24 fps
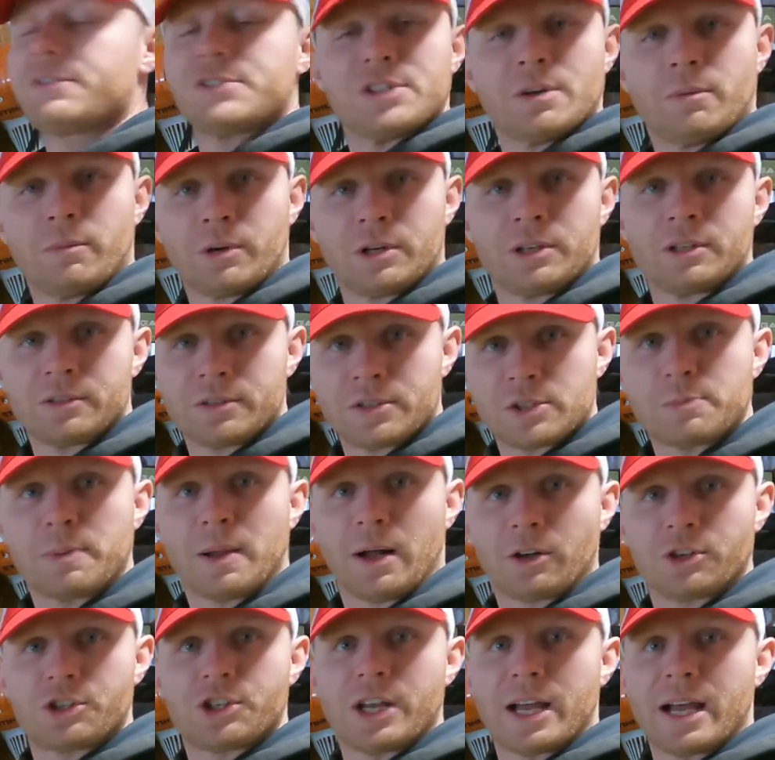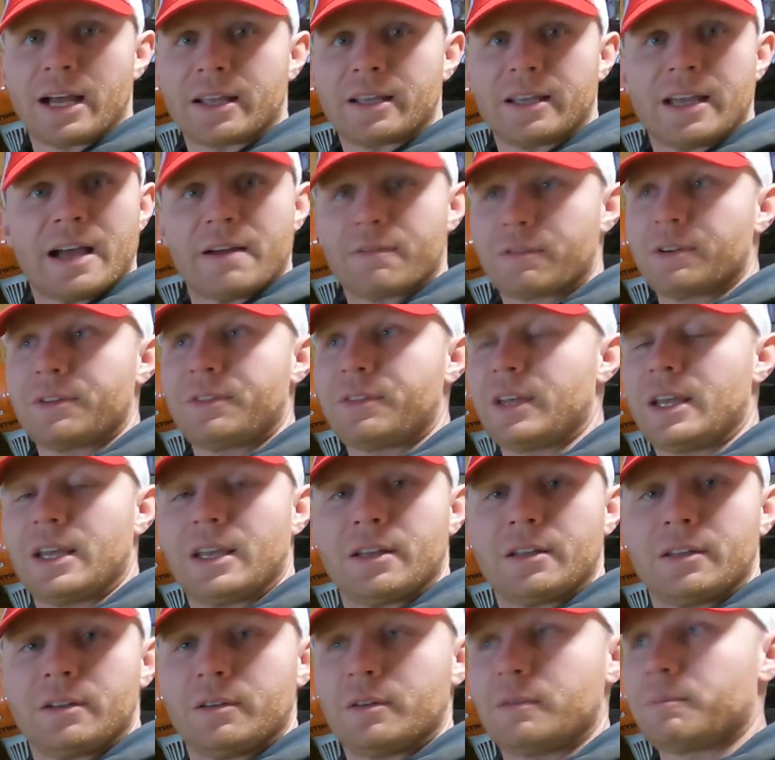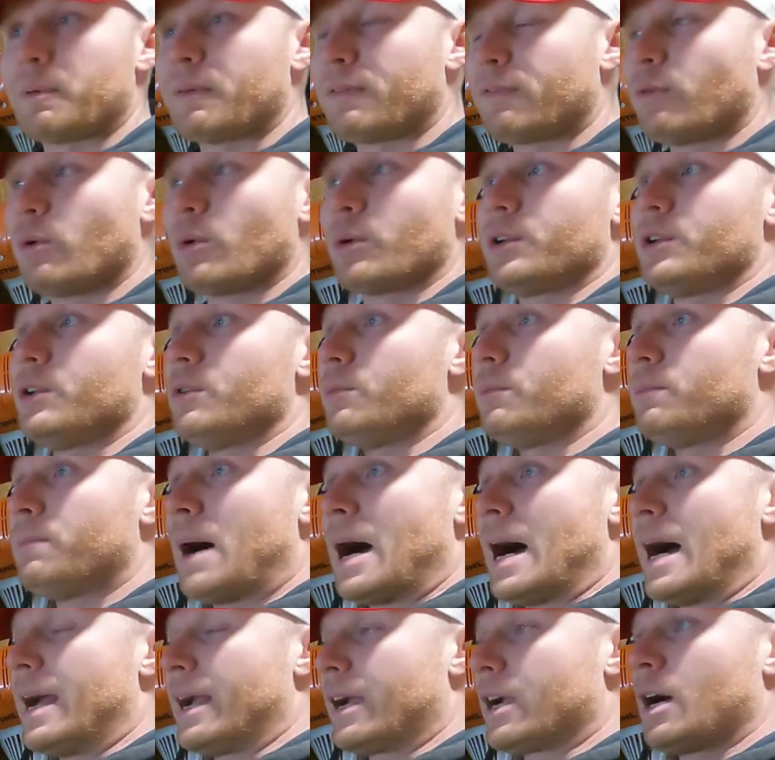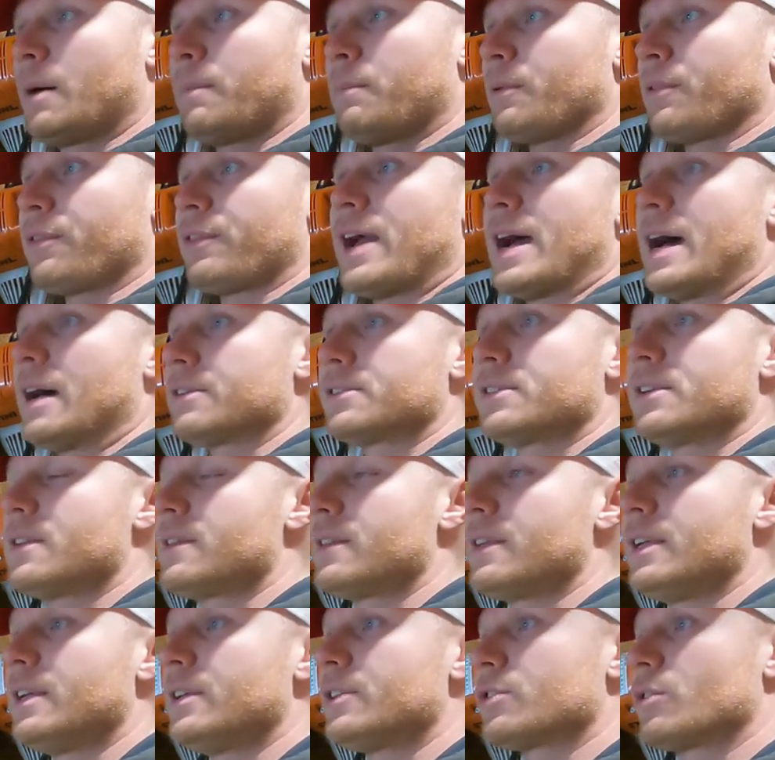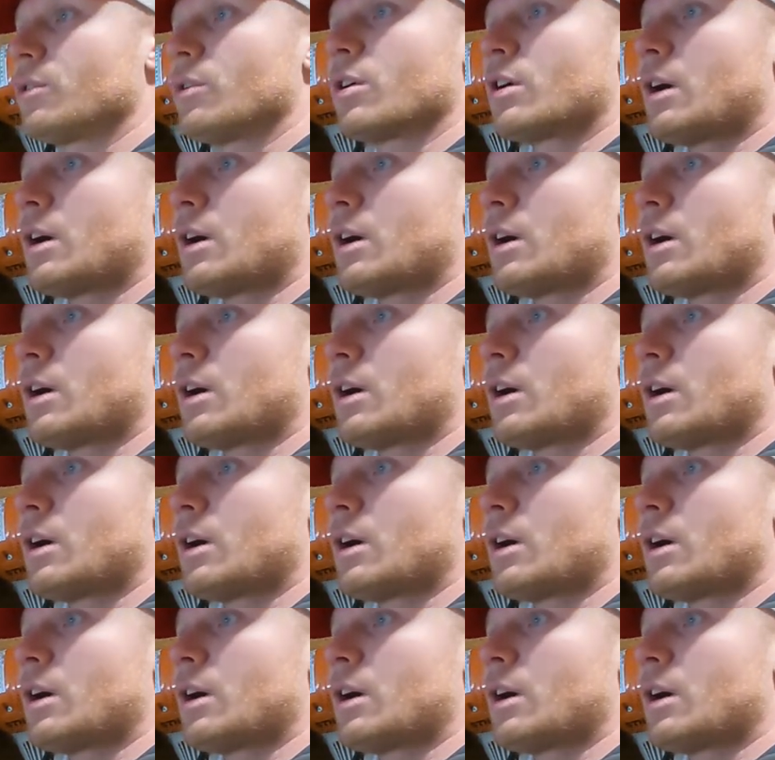someone spell check everything before you buy a couple $1,000 of these or a